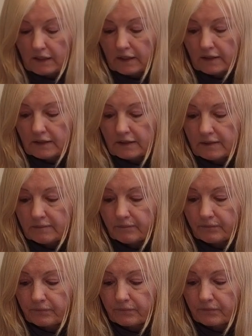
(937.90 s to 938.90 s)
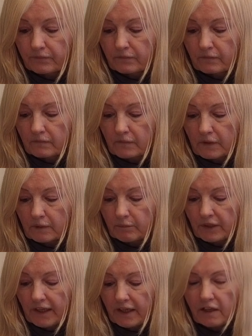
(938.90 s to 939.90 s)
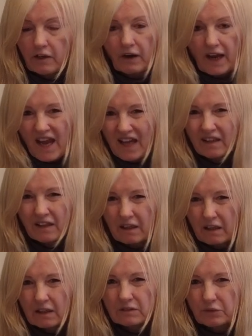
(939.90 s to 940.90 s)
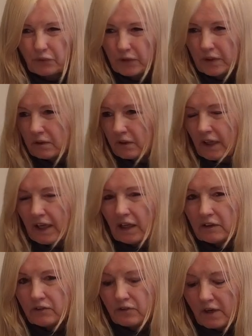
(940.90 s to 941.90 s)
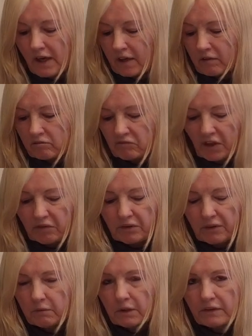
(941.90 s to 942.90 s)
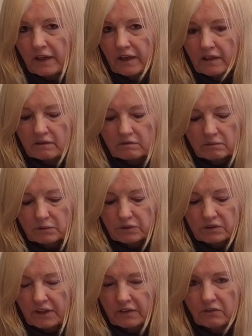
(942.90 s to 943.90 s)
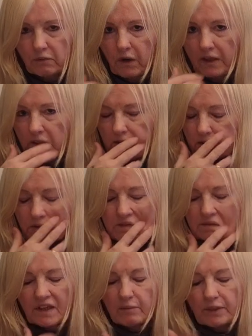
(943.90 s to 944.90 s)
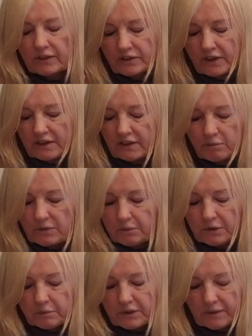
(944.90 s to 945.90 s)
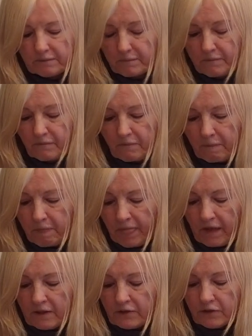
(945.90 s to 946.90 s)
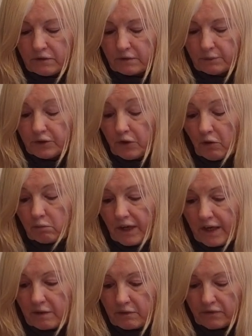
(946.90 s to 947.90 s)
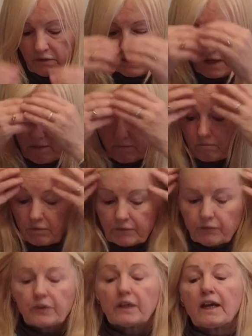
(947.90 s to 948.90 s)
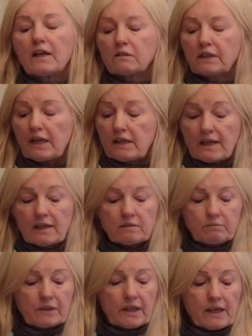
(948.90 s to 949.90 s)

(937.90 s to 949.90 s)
but I had to get it out in the field and I had to try it. And I figured, what the hell? It was like 20, 25 bucks. I can't remember, but so it was a no-brainer for me. But for now, right now, I'm